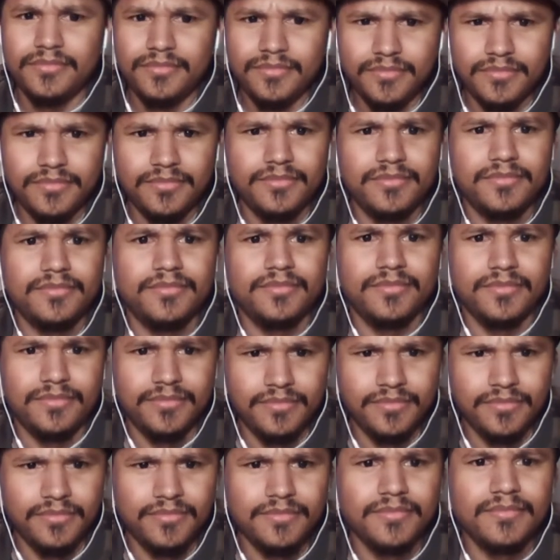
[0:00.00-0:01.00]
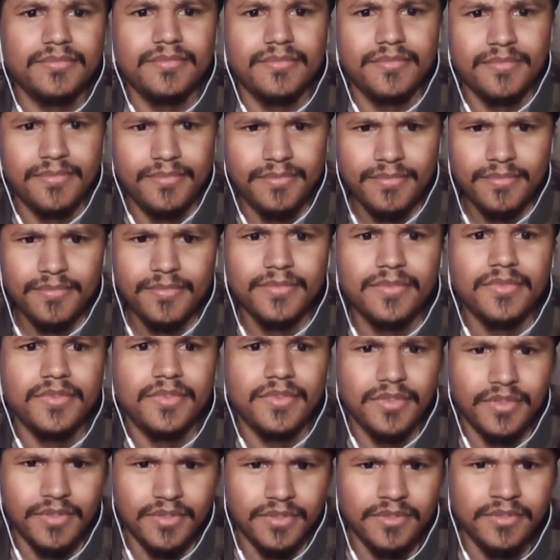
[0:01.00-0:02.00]
we used to be. He
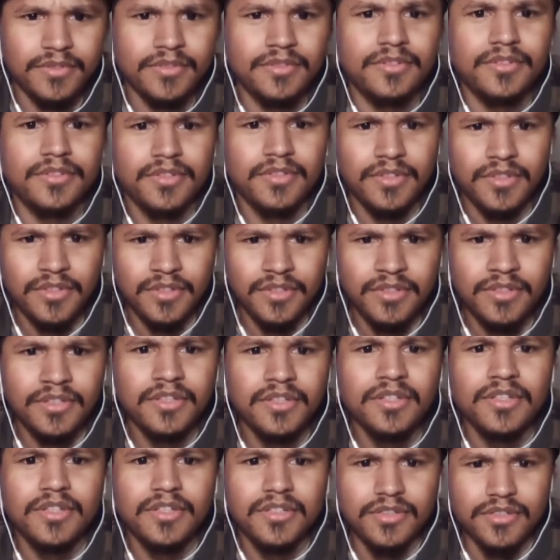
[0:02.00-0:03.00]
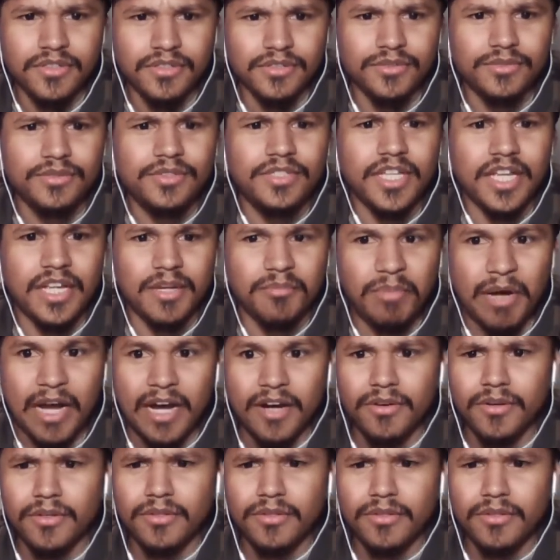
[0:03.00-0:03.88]
needs mm -hmm. you. Mm-hmm. Oh, who's that? Pyro?